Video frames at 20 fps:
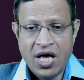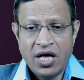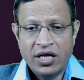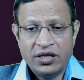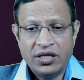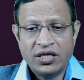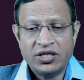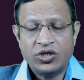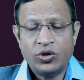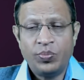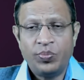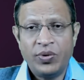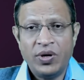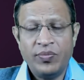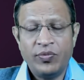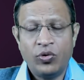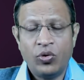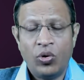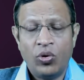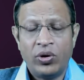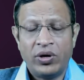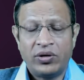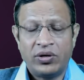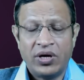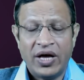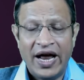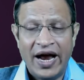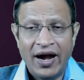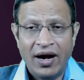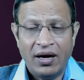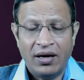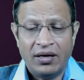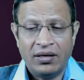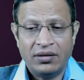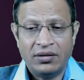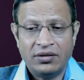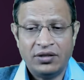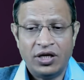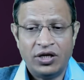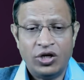The Supreme Court held
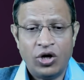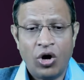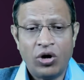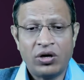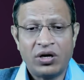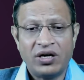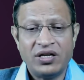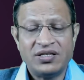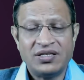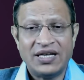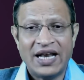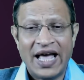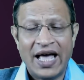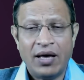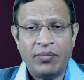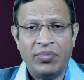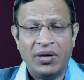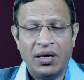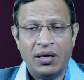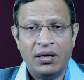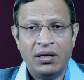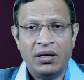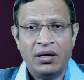the doctor is liable